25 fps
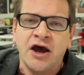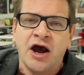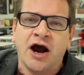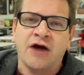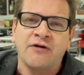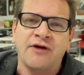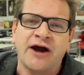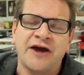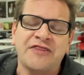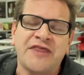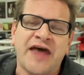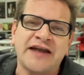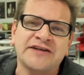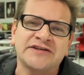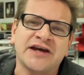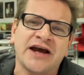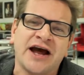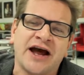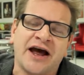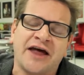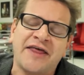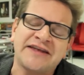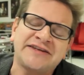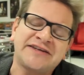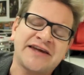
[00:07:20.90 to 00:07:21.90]
All right, that's
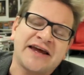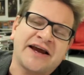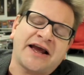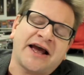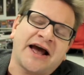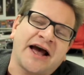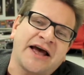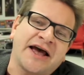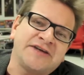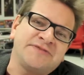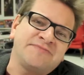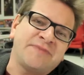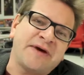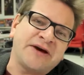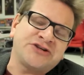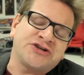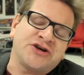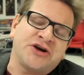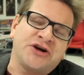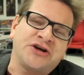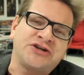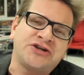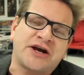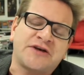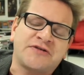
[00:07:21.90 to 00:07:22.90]
it, guys. Make sure
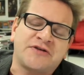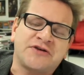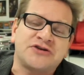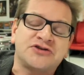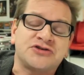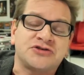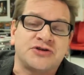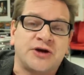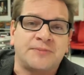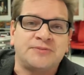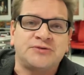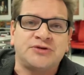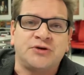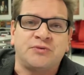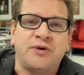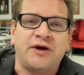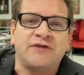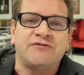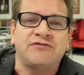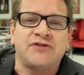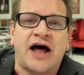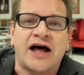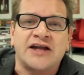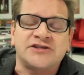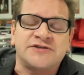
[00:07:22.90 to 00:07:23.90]
you check the description. We
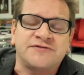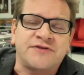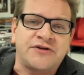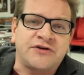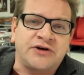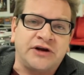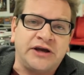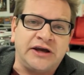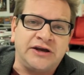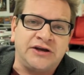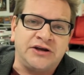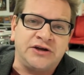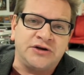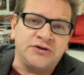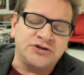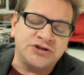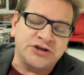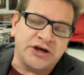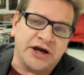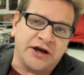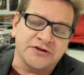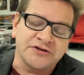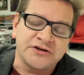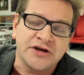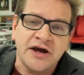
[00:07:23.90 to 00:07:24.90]
have lots of other EDU
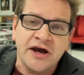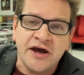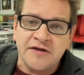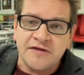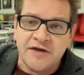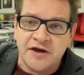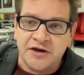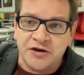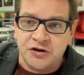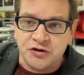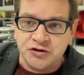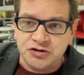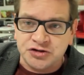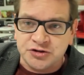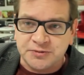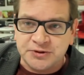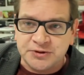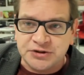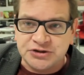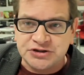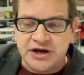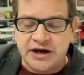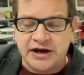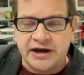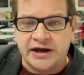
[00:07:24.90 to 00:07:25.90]
channels that you should be
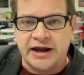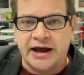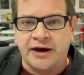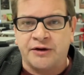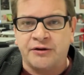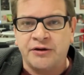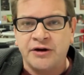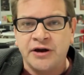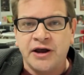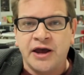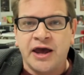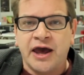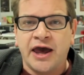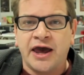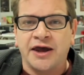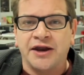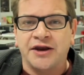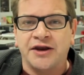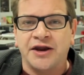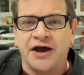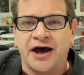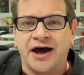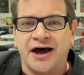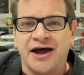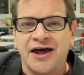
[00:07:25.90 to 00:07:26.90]
checking out. And
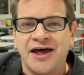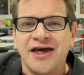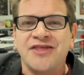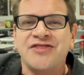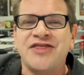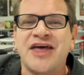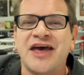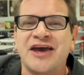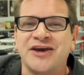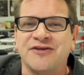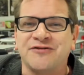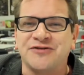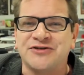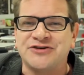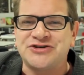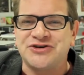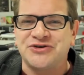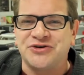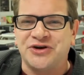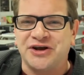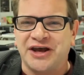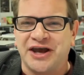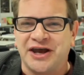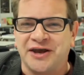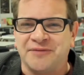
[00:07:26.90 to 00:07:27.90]
thank you for
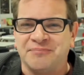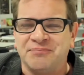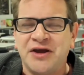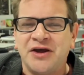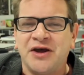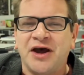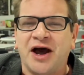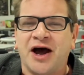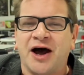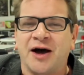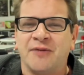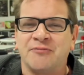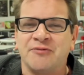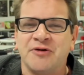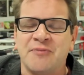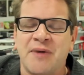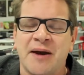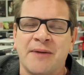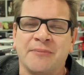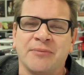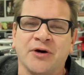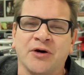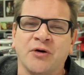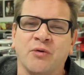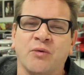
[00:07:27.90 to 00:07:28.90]
tuning in.
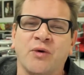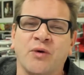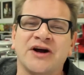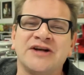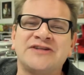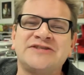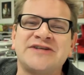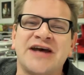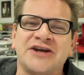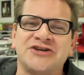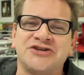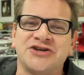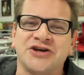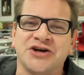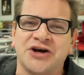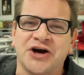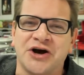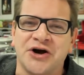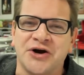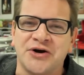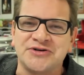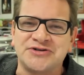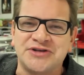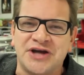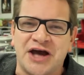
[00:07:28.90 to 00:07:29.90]
Remember, where attention
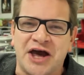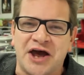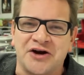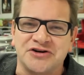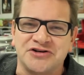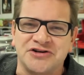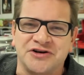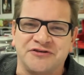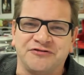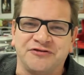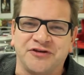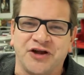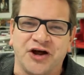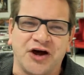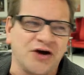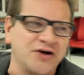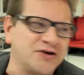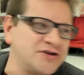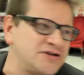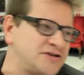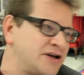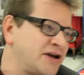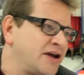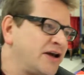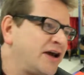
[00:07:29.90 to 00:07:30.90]
goes, energy
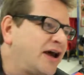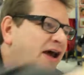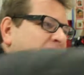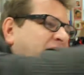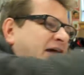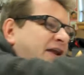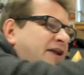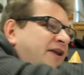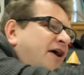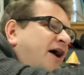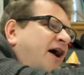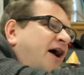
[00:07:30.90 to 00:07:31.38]
flows. And